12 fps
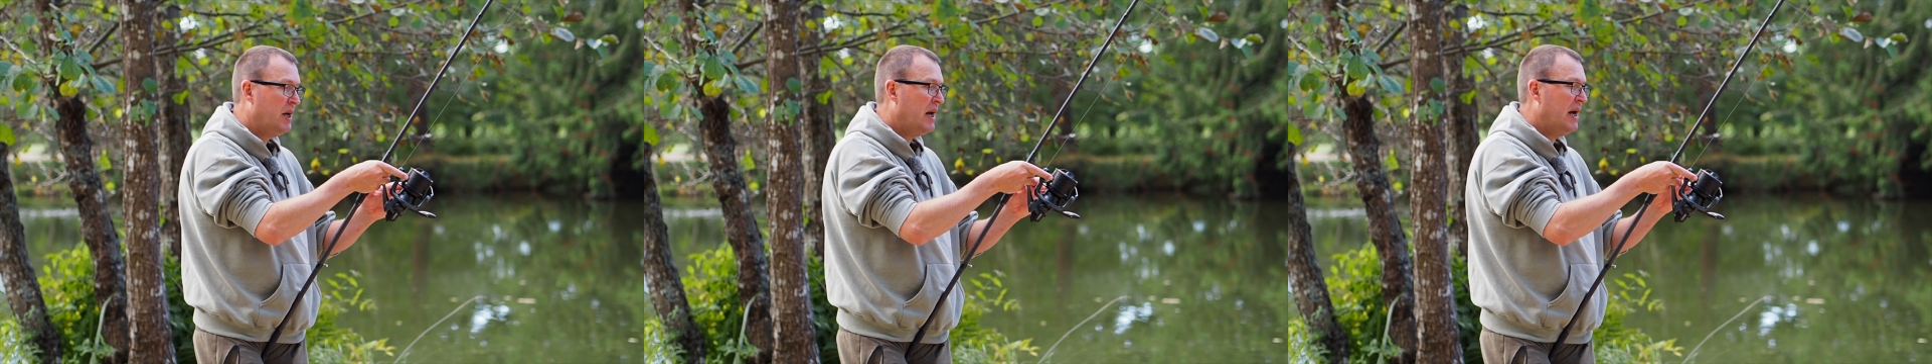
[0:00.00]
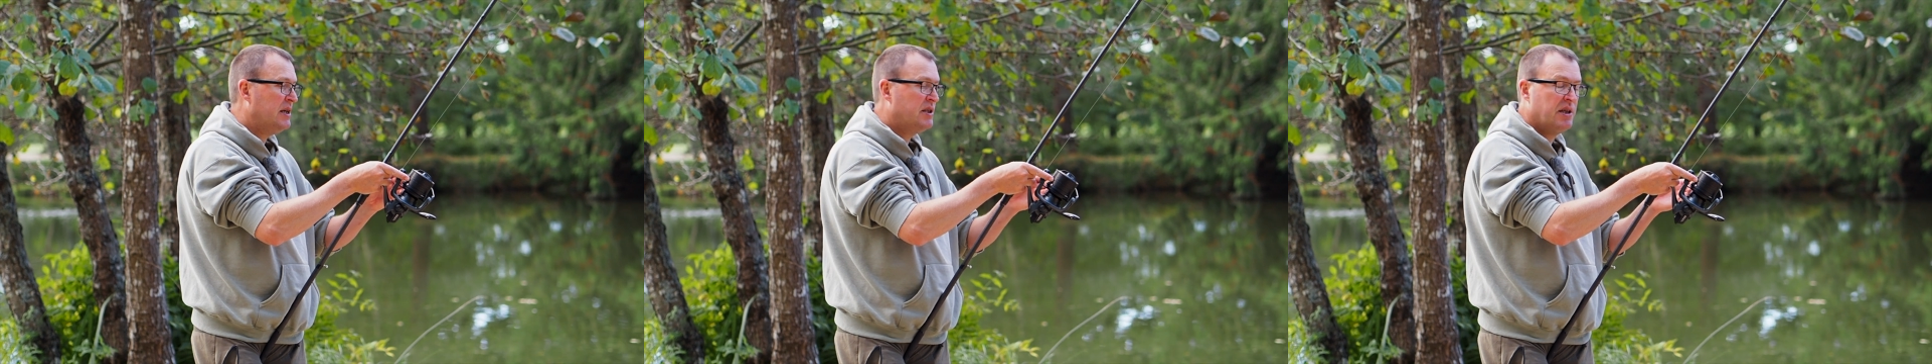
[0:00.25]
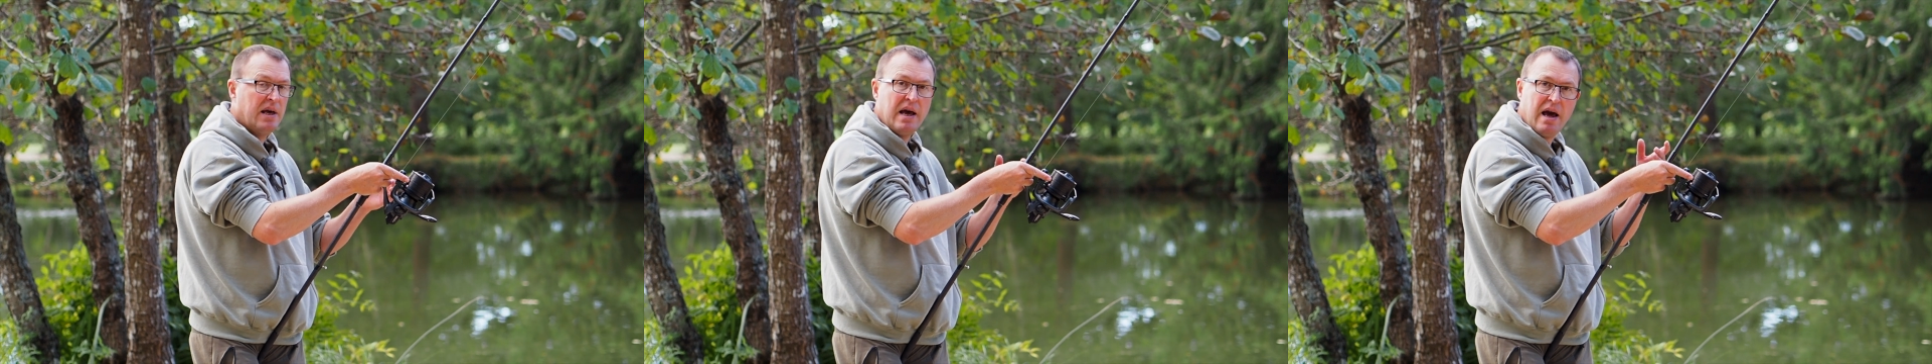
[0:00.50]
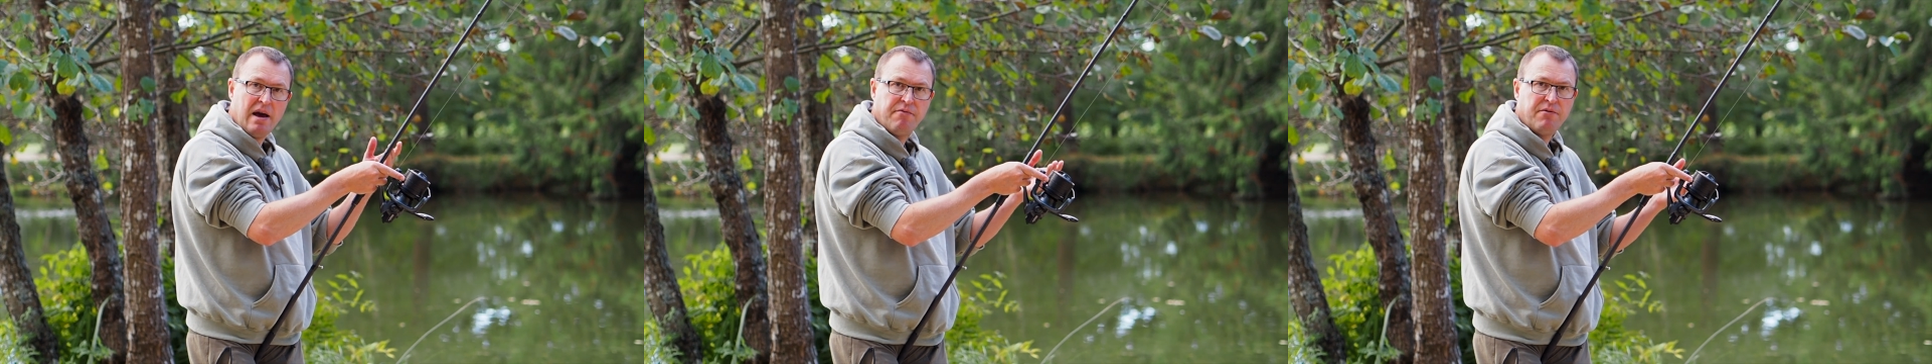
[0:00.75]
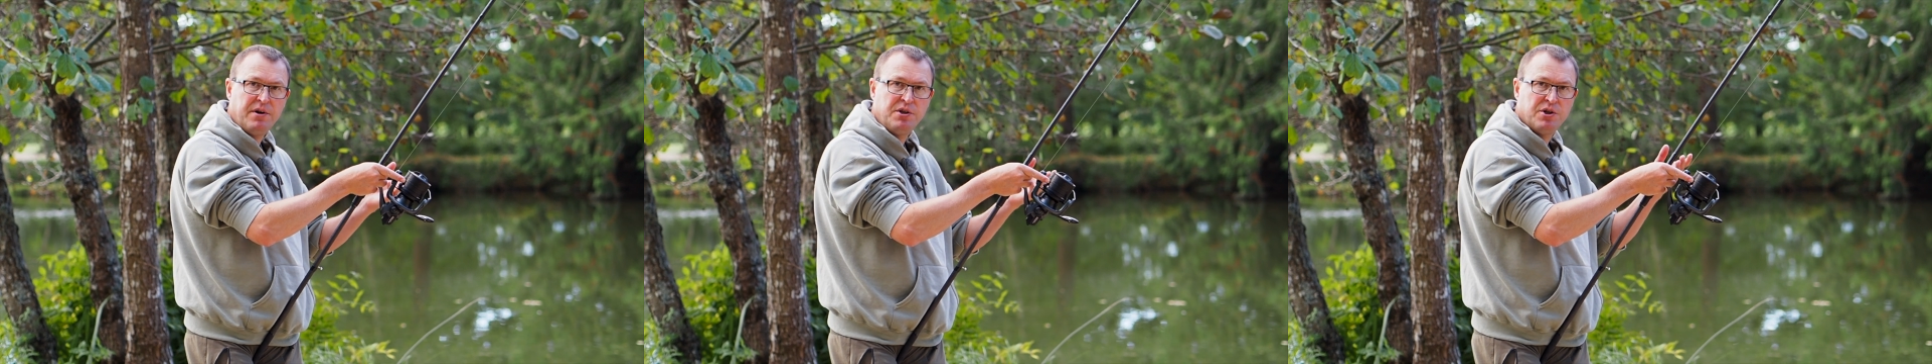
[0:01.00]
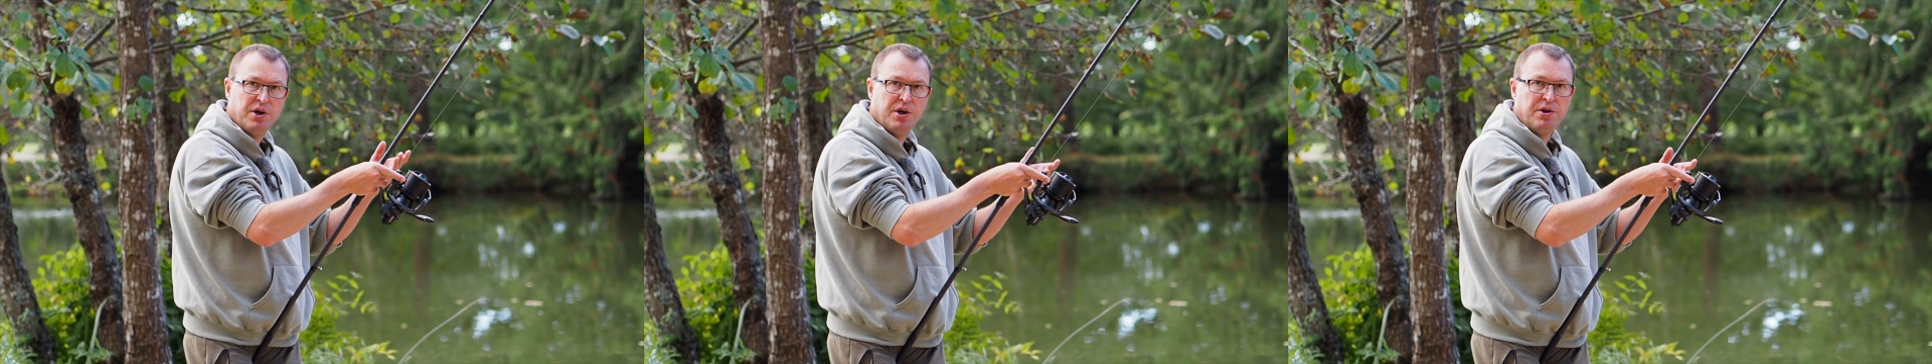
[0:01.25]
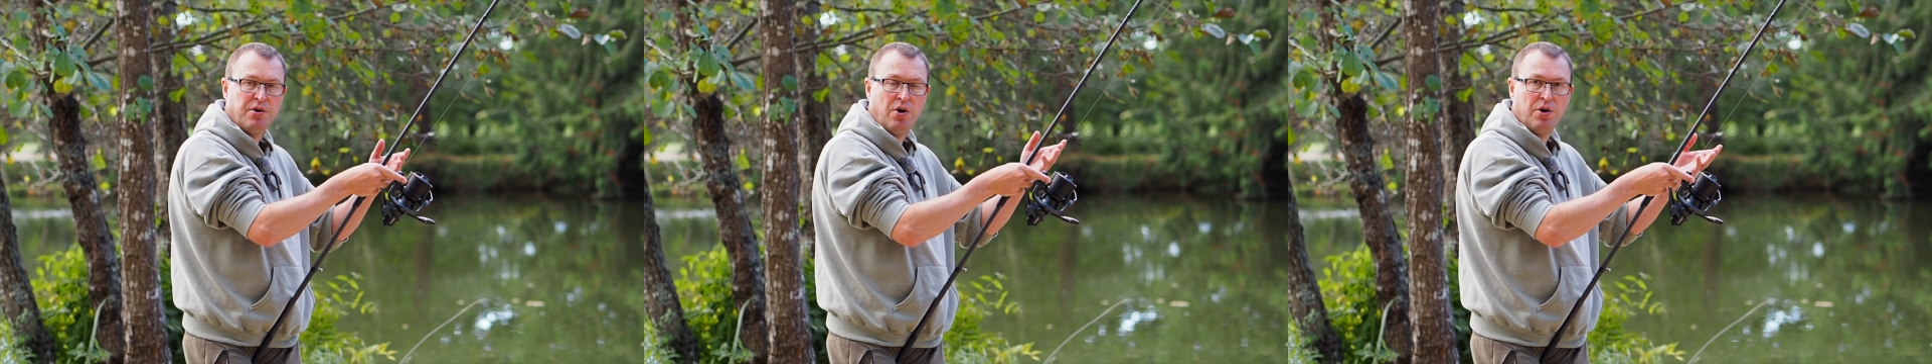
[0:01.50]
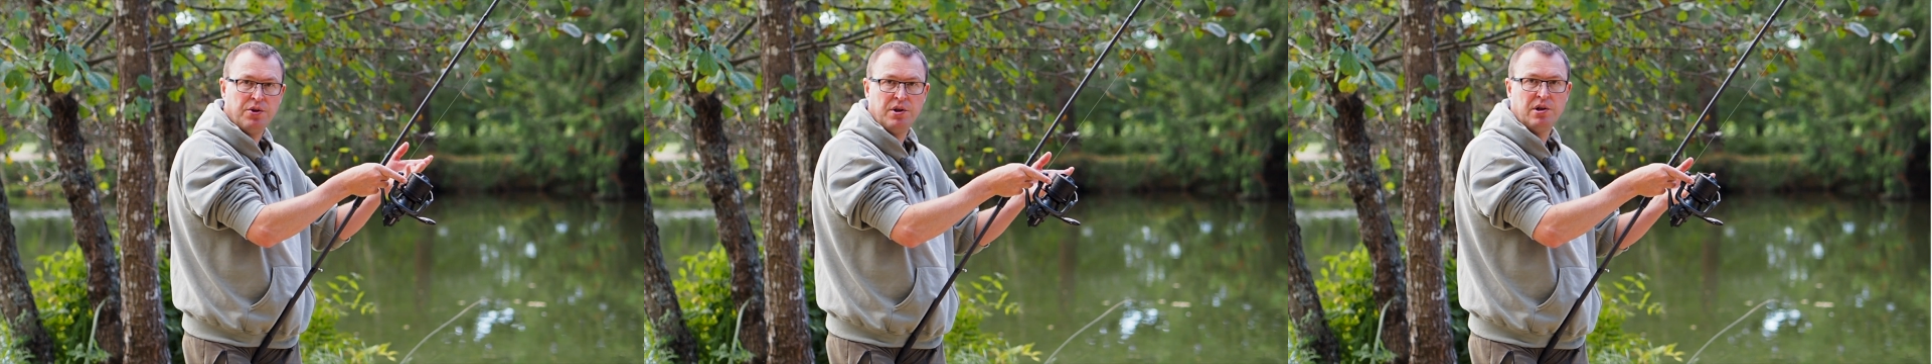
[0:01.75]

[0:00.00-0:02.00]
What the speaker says: is that every turn on the